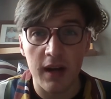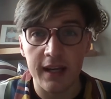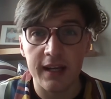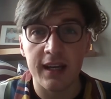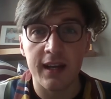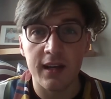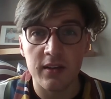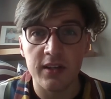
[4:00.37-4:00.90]
like
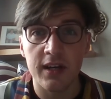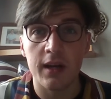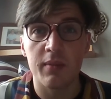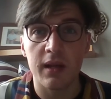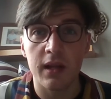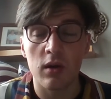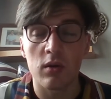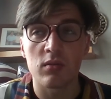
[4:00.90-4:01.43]
an
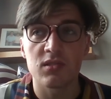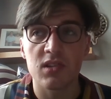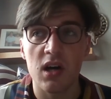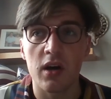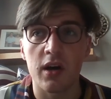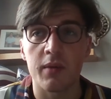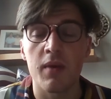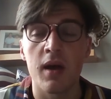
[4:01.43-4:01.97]
incredibly long
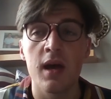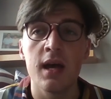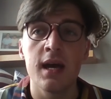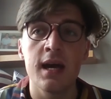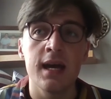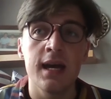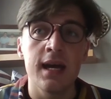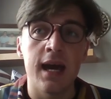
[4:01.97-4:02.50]
time.
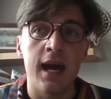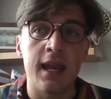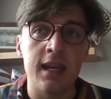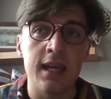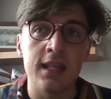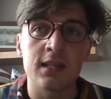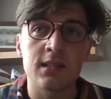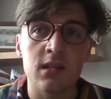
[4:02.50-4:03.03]
And
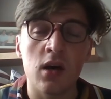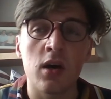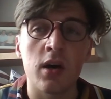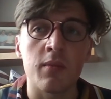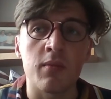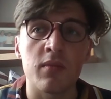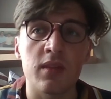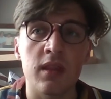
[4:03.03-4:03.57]
at the time,